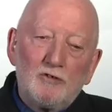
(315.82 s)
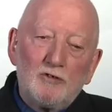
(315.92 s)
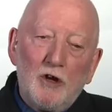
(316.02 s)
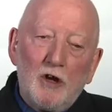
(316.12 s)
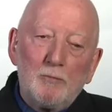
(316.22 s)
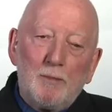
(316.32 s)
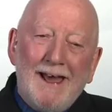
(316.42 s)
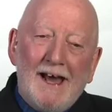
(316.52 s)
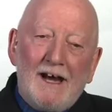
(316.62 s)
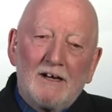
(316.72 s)
Trudeau
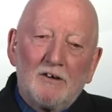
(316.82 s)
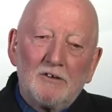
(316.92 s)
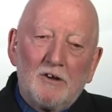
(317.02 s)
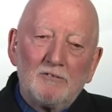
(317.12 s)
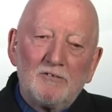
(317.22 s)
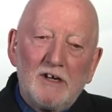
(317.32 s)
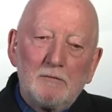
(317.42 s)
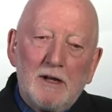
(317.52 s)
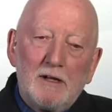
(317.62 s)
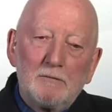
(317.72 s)
père got on very
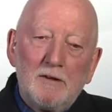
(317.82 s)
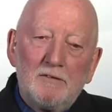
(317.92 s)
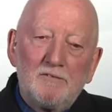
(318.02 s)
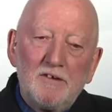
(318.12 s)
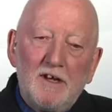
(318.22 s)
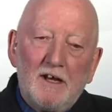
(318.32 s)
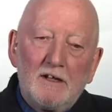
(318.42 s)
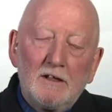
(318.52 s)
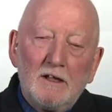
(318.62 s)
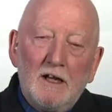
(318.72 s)
well with
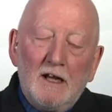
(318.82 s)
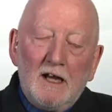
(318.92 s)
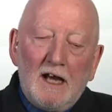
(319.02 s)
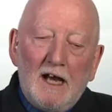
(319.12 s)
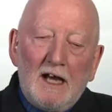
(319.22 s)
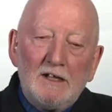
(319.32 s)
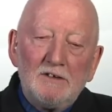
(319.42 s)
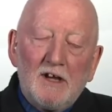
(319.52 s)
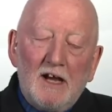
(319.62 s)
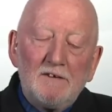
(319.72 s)
Fidel,
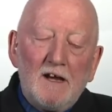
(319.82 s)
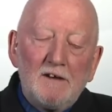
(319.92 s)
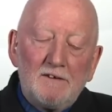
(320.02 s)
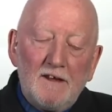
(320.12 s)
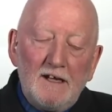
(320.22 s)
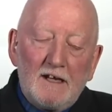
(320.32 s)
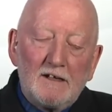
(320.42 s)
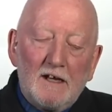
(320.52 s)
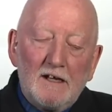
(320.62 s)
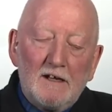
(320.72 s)
and I think
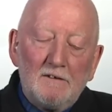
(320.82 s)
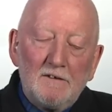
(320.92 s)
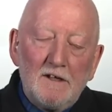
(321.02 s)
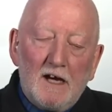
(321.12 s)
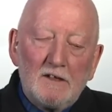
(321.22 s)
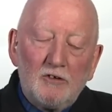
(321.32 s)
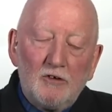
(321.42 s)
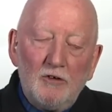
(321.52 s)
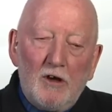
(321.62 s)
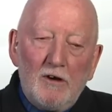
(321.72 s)
the young
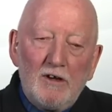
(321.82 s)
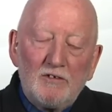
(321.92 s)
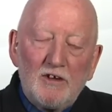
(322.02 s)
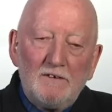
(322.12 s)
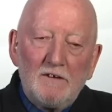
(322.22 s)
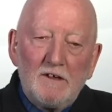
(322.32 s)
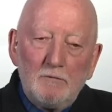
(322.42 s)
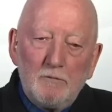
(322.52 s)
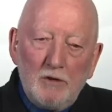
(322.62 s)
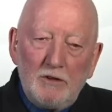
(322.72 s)
Trudeau has said that
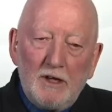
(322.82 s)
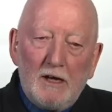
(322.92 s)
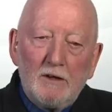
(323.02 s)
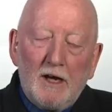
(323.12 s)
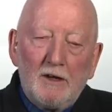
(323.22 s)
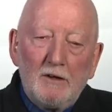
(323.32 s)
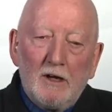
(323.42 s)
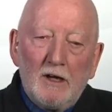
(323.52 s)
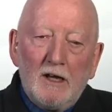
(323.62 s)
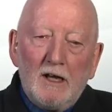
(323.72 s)
he won't now go.
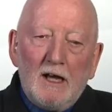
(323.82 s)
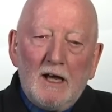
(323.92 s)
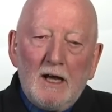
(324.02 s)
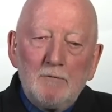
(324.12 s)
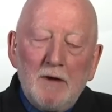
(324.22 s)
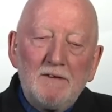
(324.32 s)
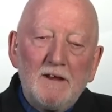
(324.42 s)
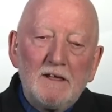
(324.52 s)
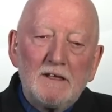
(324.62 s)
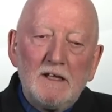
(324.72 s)
I
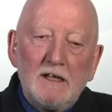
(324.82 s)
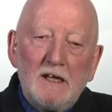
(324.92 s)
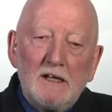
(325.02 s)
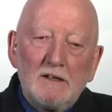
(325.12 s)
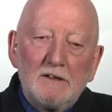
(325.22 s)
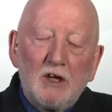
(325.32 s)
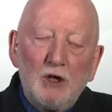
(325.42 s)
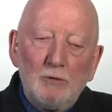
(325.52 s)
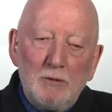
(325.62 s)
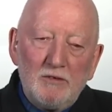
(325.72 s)
think the
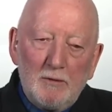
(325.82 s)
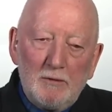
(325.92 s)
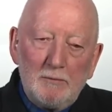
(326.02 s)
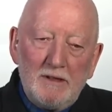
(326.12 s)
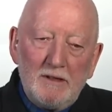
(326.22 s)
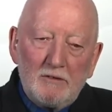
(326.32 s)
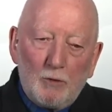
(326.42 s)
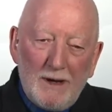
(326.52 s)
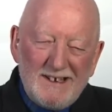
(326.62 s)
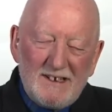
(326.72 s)
Cubans will be
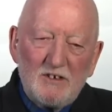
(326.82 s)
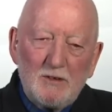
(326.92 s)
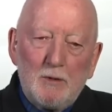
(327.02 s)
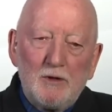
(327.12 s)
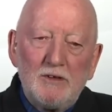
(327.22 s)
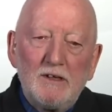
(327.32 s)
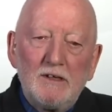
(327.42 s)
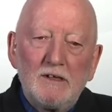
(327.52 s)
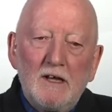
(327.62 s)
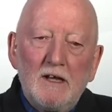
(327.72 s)
quite
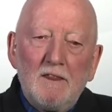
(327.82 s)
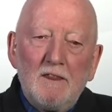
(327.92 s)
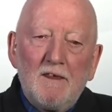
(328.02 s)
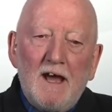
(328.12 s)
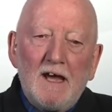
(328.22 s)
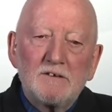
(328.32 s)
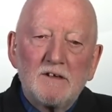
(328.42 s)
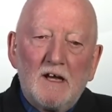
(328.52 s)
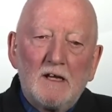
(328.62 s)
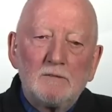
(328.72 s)
disappointed that
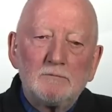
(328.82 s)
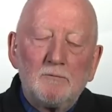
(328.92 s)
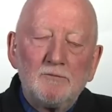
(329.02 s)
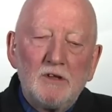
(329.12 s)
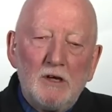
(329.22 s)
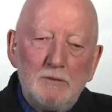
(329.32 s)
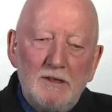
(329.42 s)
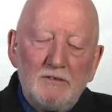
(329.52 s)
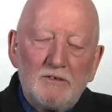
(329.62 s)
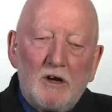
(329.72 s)
nobody